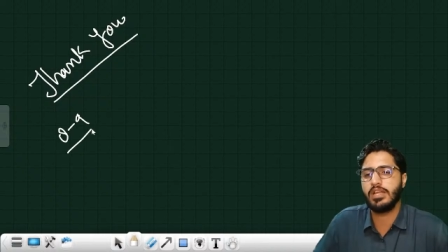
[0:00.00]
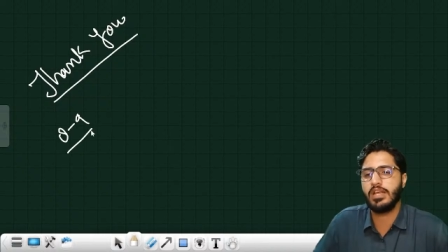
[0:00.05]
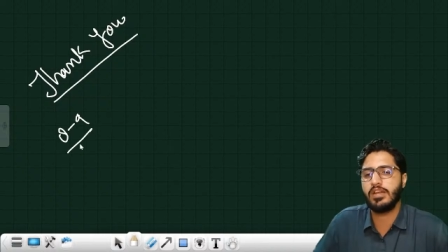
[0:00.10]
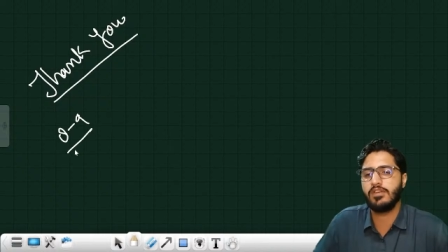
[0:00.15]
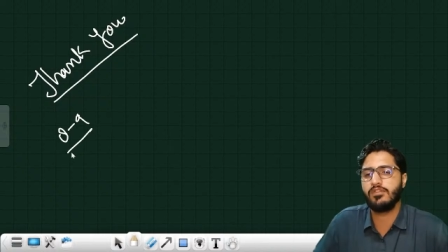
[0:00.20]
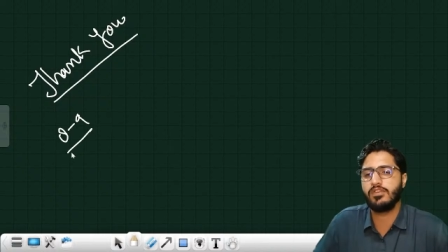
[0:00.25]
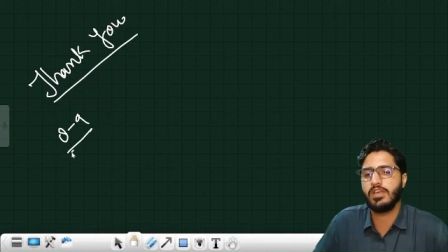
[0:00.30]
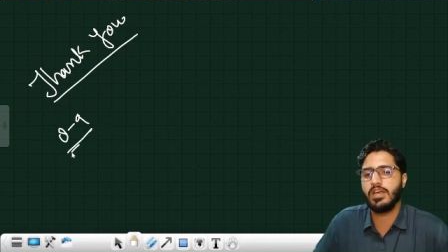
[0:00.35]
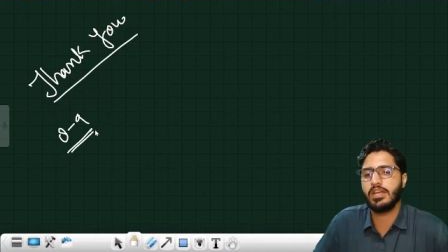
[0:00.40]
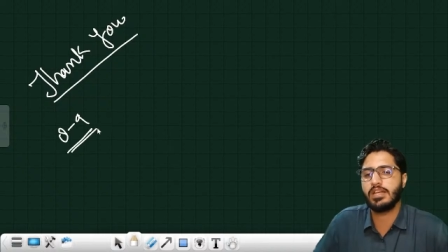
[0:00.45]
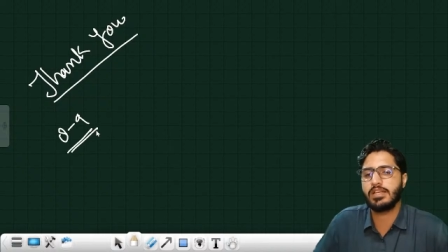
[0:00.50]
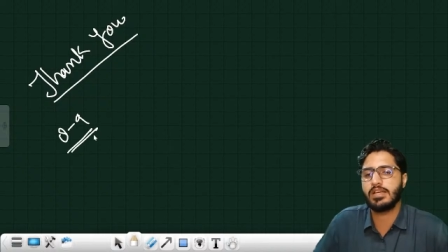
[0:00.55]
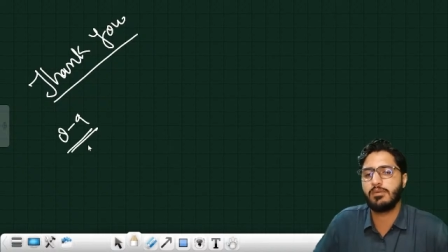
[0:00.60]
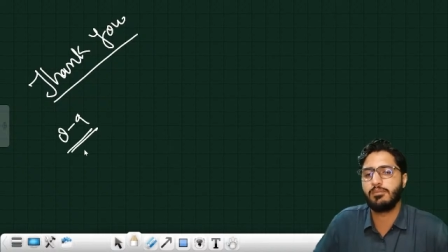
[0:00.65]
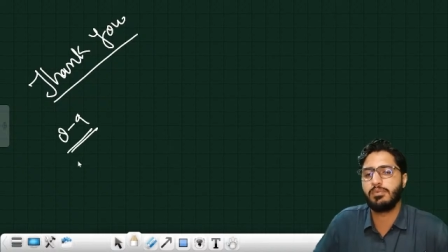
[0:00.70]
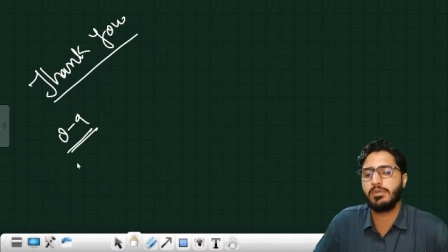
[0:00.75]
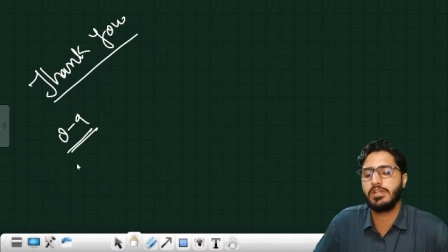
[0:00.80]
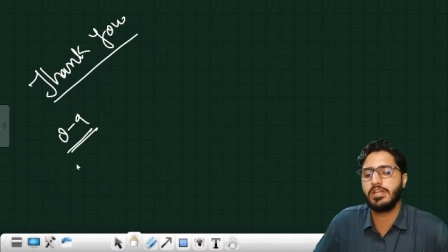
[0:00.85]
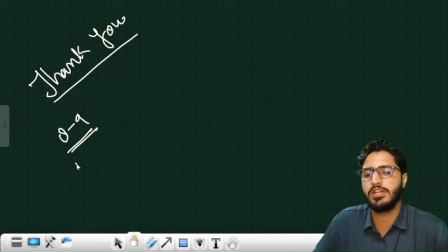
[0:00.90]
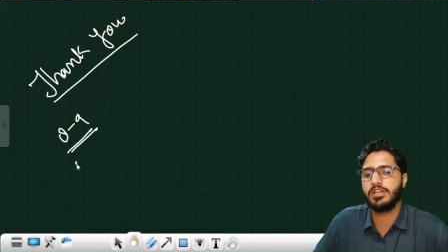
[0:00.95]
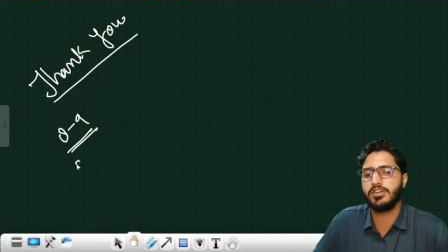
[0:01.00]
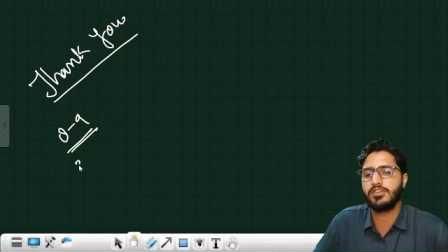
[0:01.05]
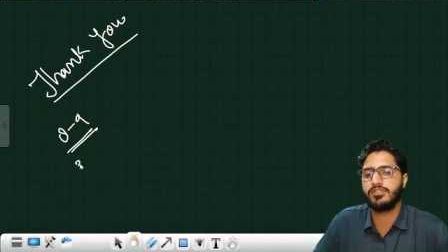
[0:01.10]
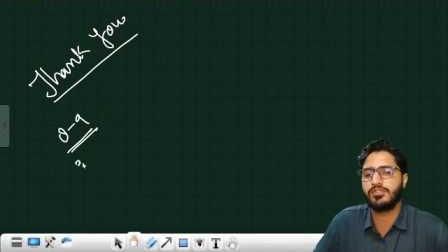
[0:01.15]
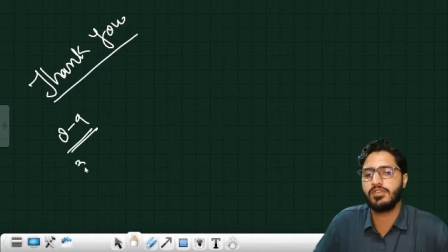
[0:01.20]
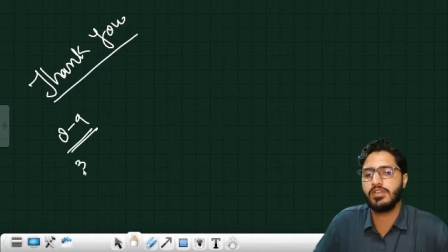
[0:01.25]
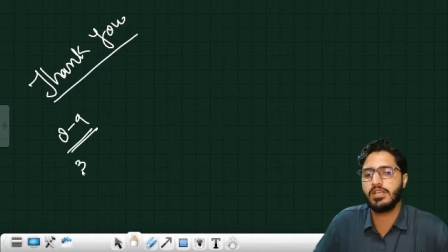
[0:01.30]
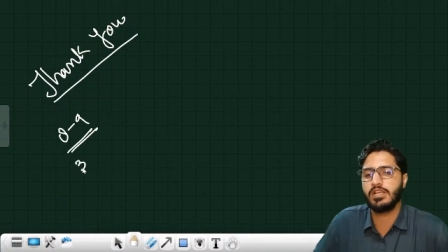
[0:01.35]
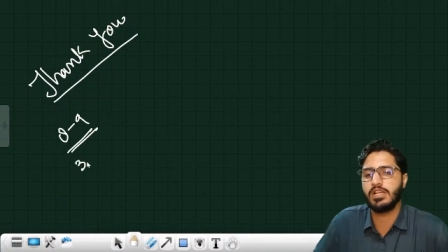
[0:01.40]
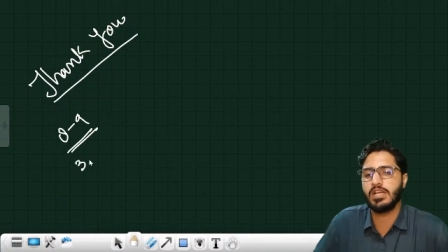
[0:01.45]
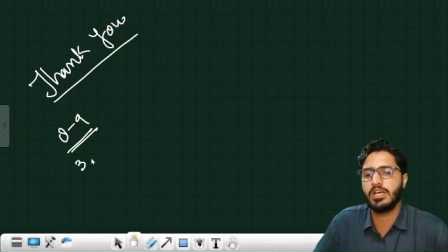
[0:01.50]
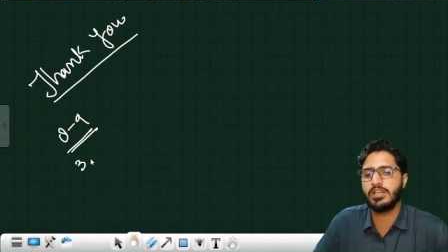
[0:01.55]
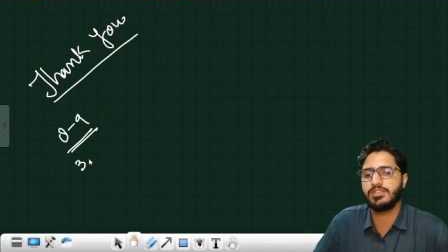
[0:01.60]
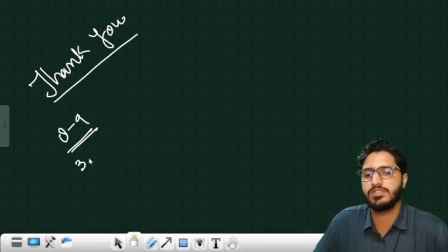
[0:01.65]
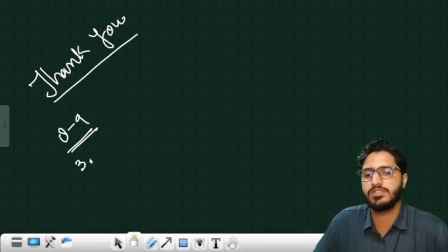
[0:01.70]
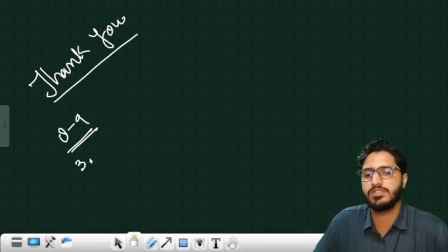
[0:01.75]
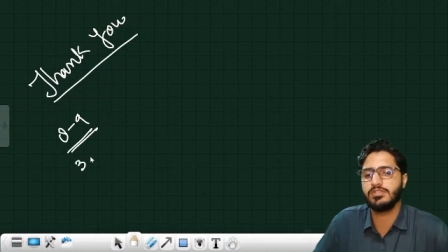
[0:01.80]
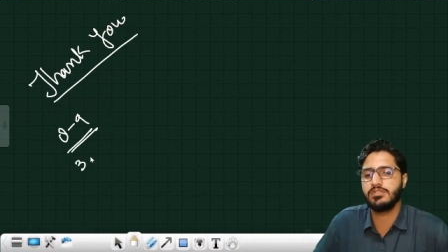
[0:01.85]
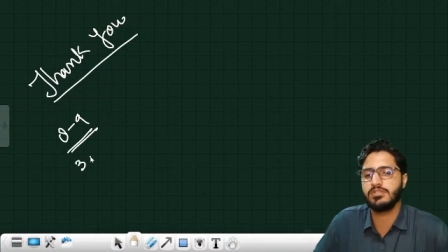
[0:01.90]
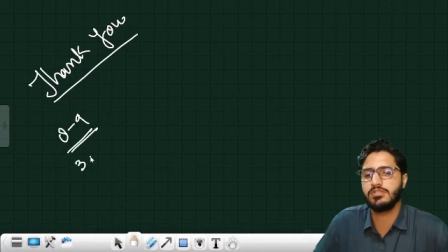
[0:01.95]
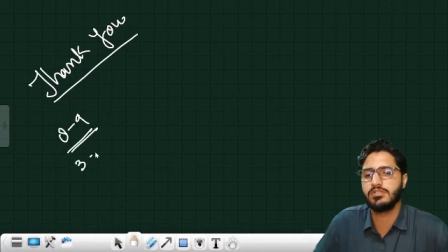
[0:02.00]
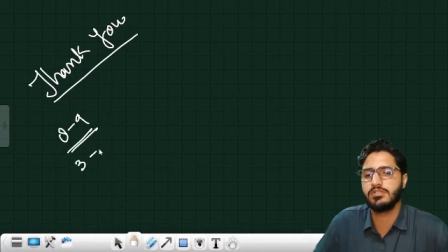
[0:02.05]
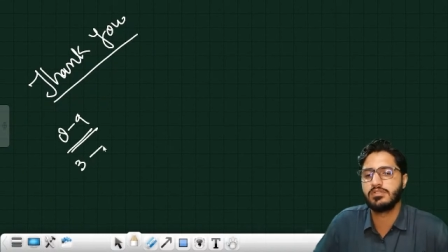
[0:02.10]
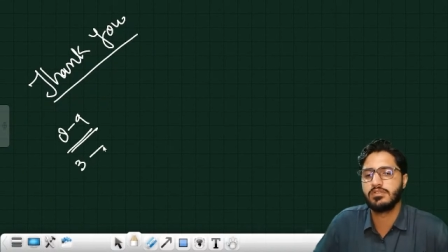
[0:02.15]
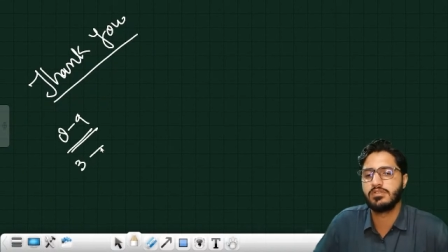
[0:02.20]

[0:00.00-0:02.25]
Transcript: and we are completed 3 classes.